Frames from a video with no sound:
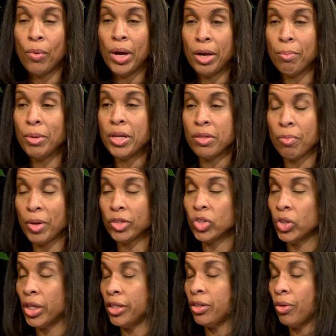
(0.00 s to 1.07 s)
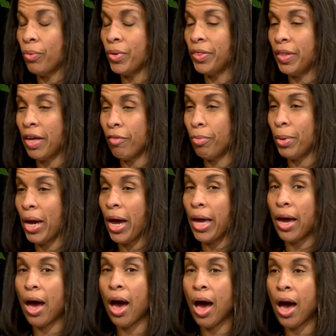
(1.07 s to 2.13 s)
be a special agent with the FBI,
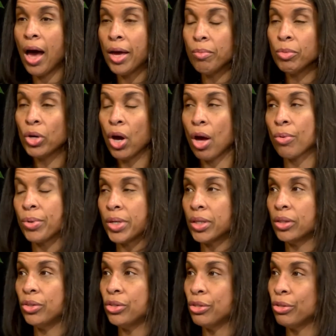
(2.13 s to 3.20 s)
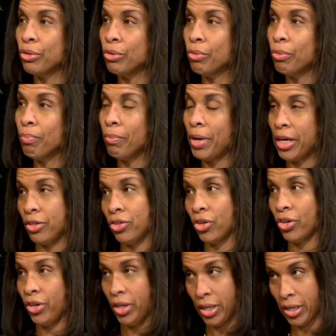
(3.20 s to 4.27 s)
I'm going to
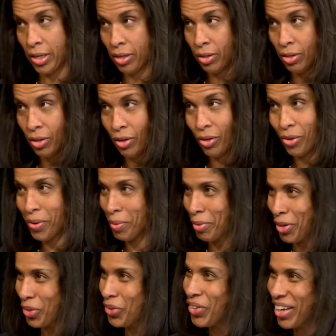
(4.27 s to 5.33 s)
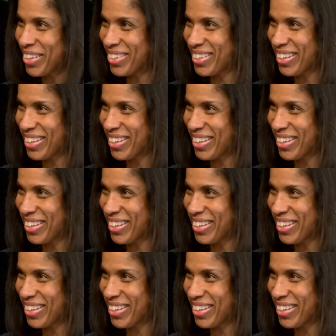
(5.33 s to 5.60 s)
major in criminal justice.